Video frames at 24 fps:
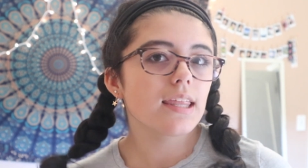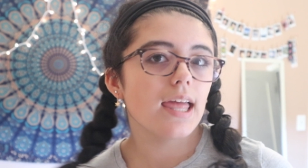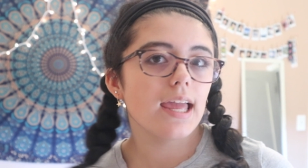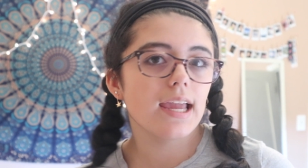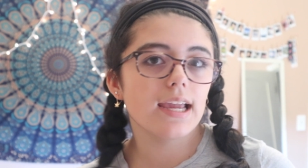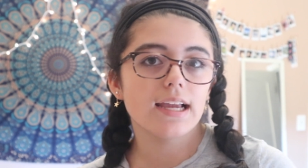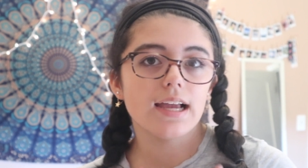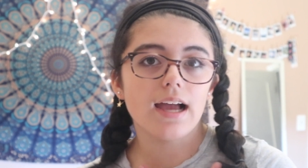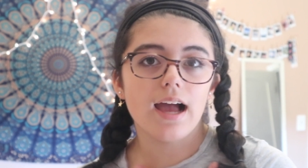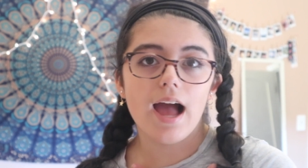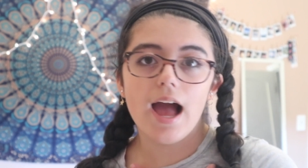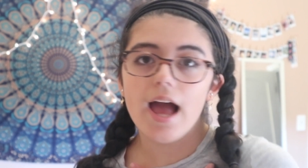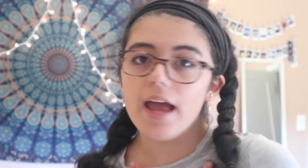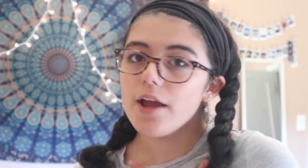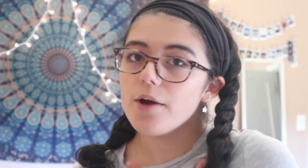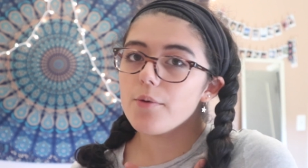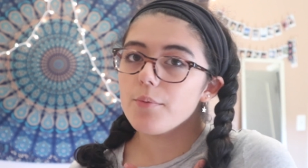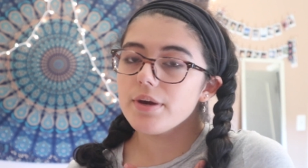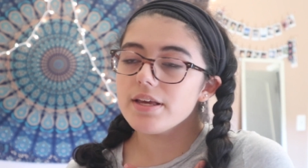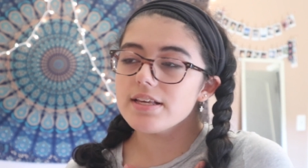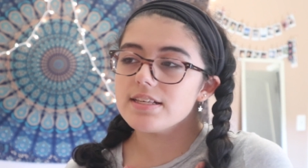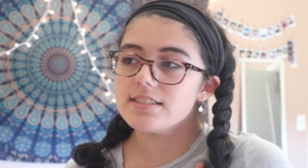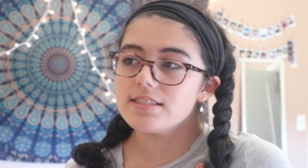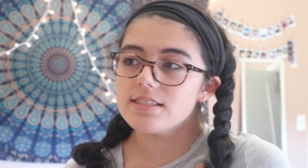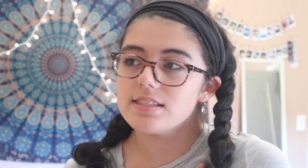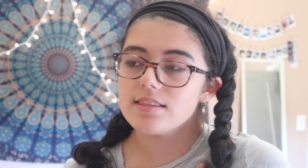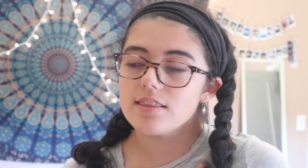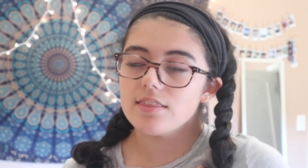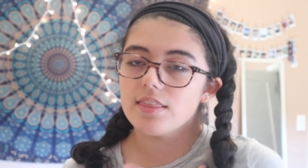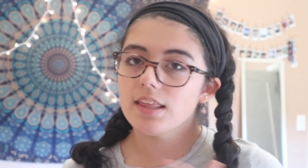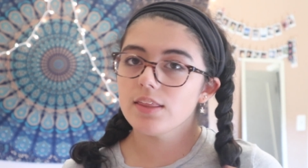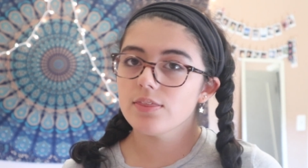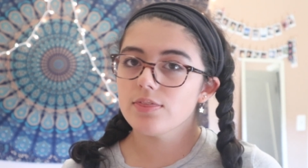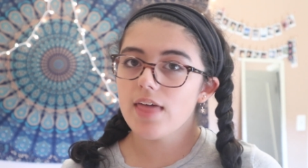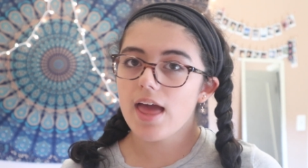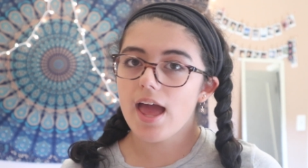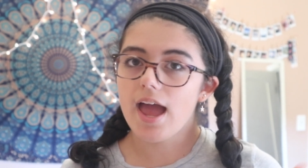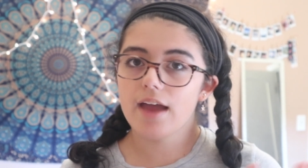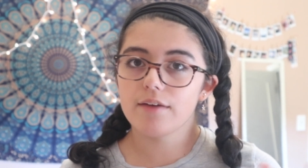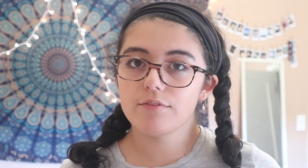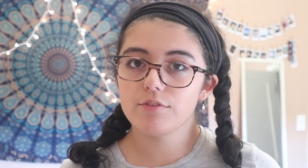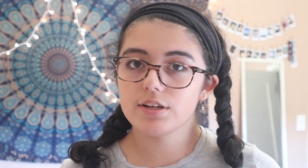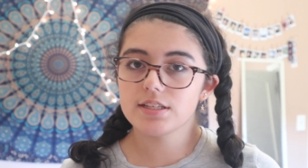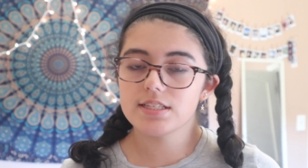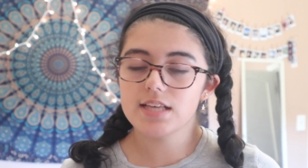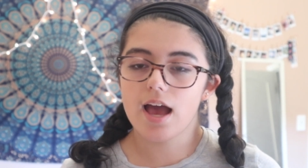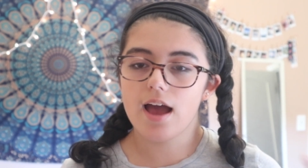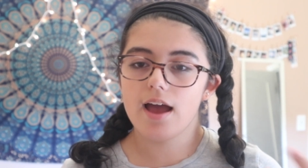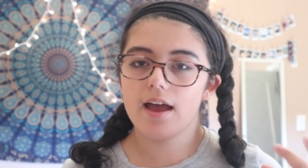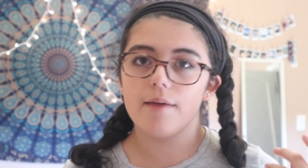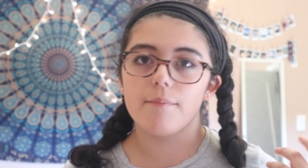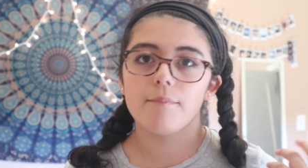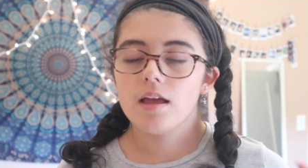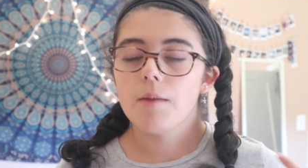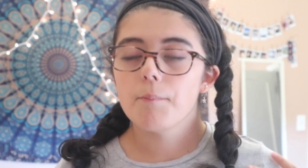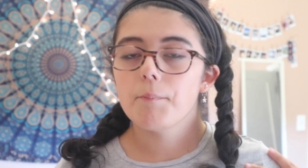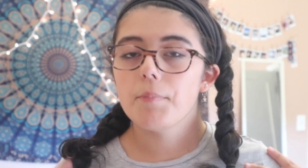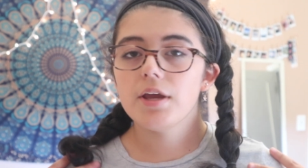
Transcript: Like I always think that every time.